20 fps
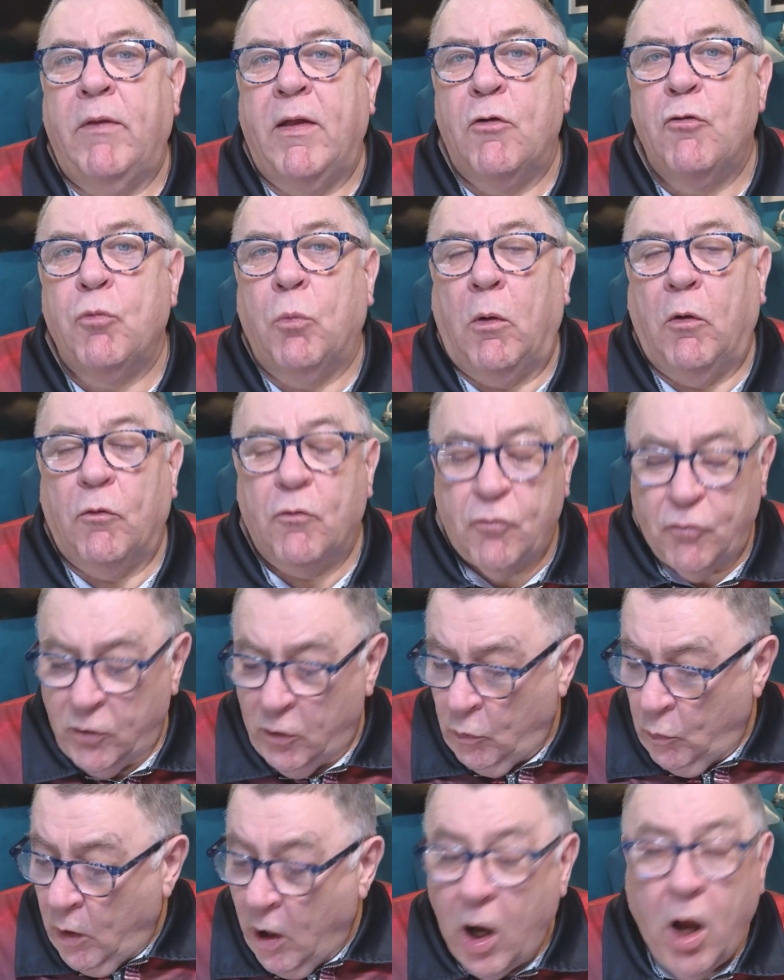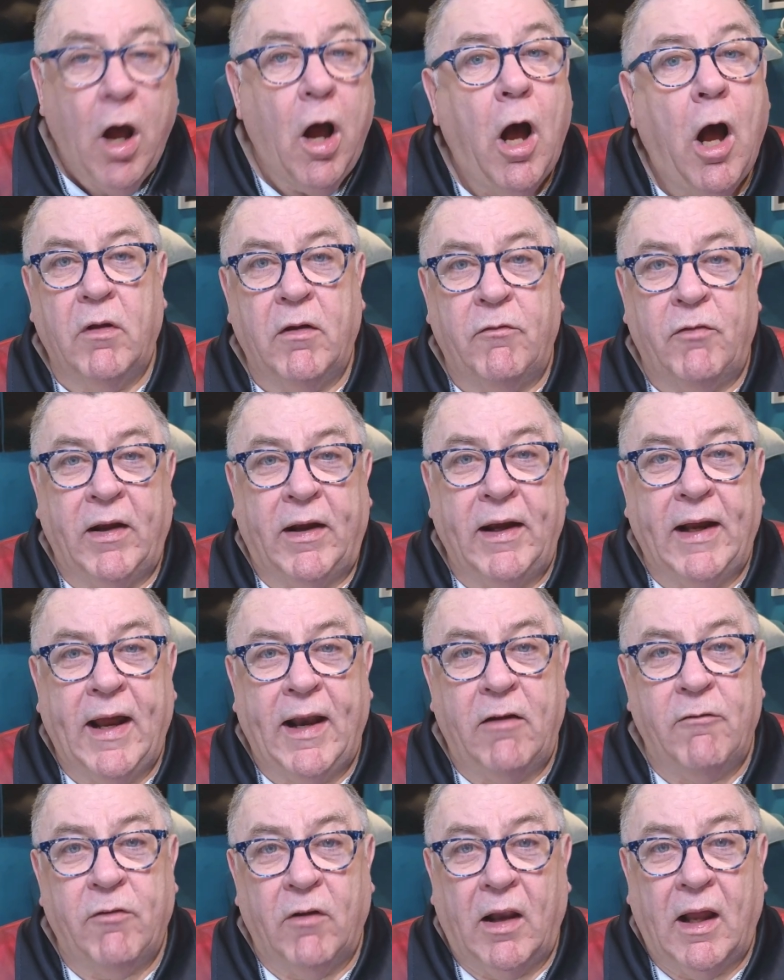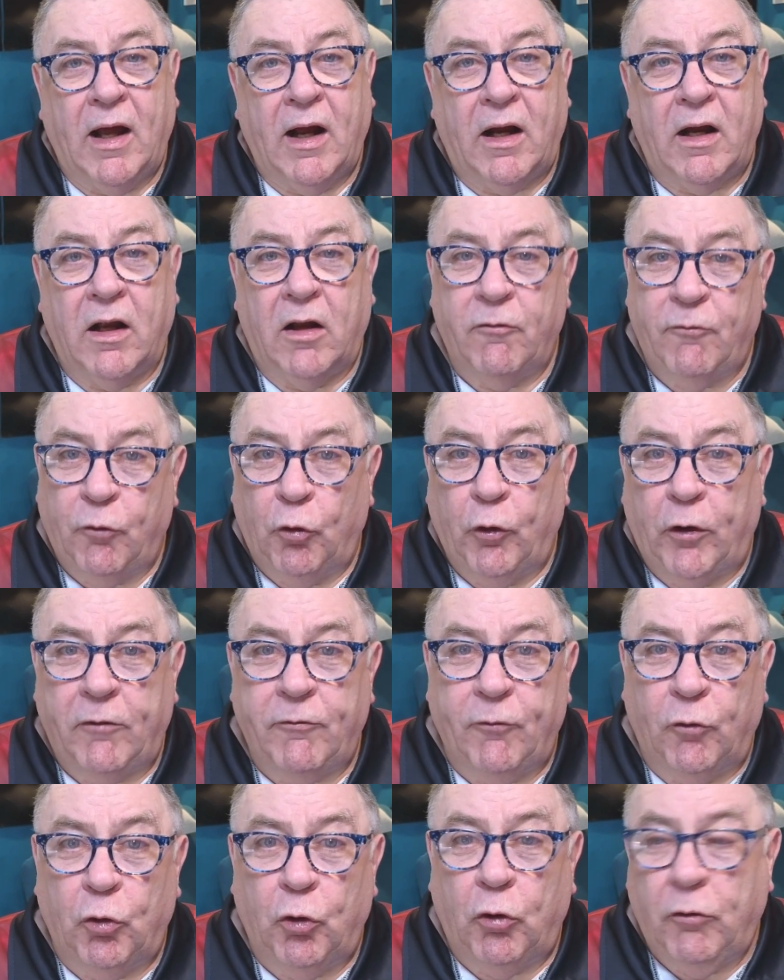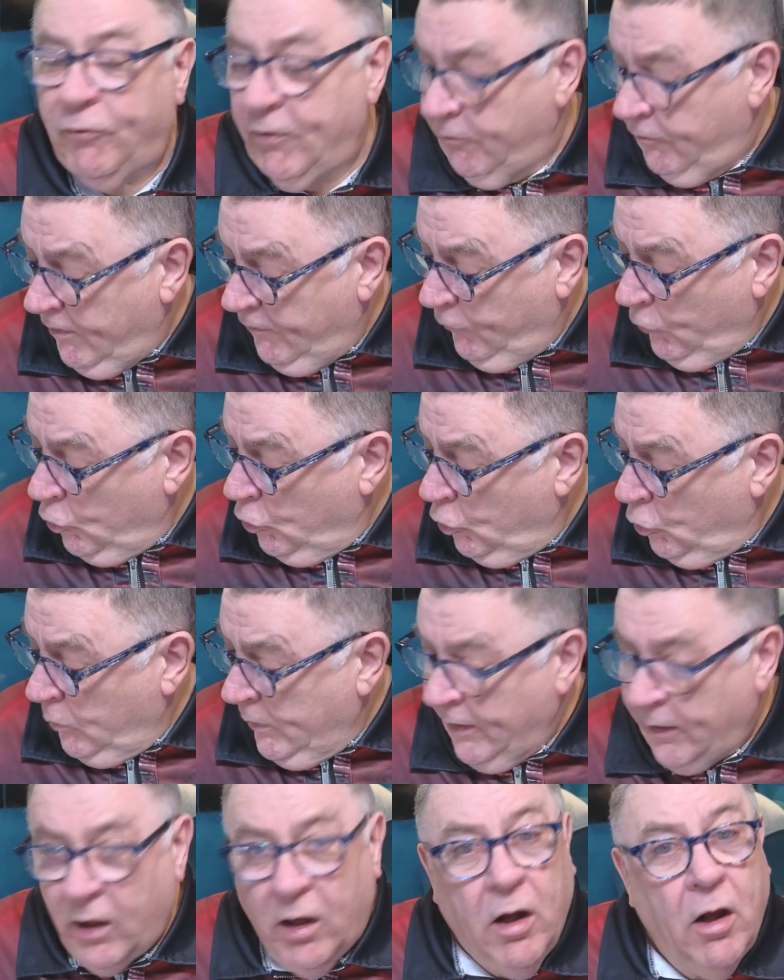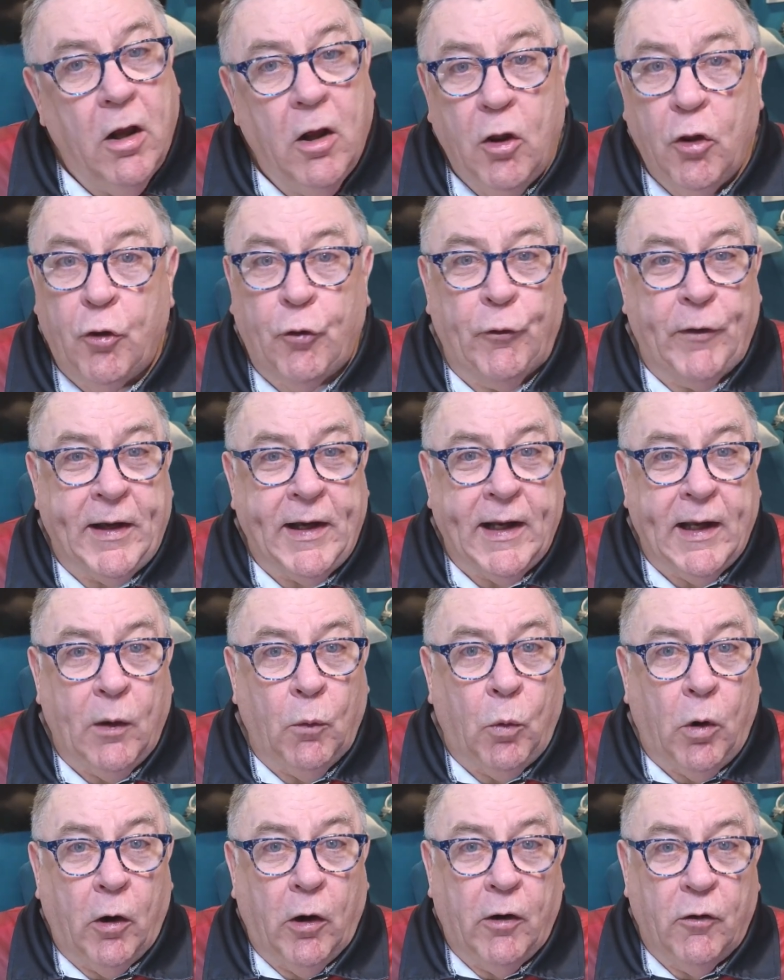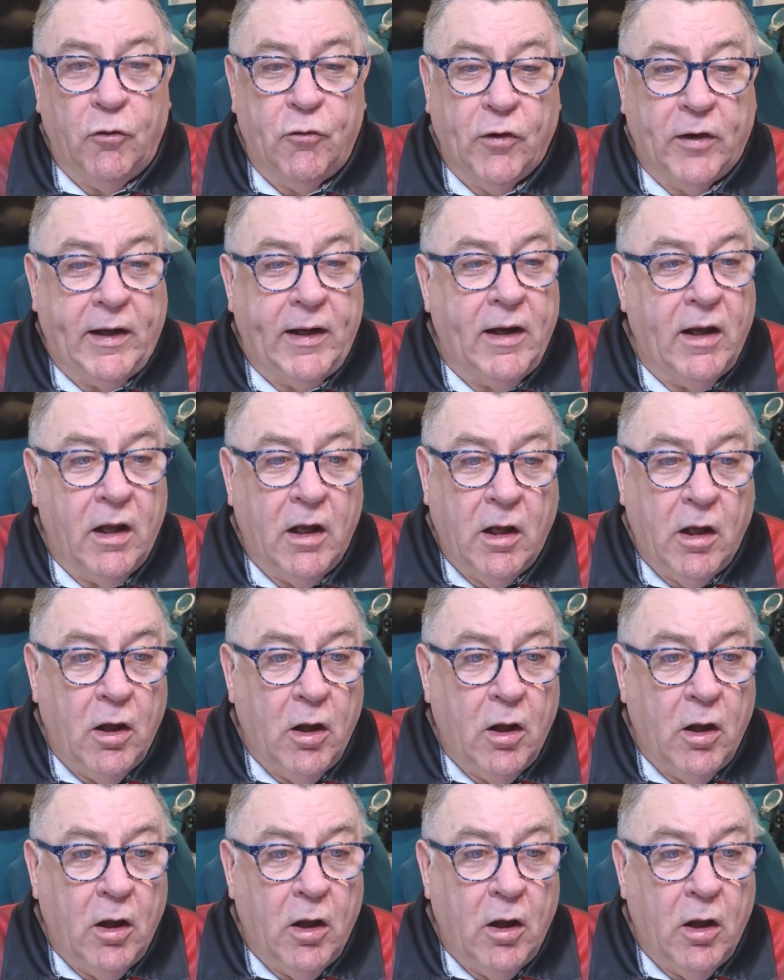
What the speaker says: this one. So if you can get it for like 44, 54 quid, 3-year warranty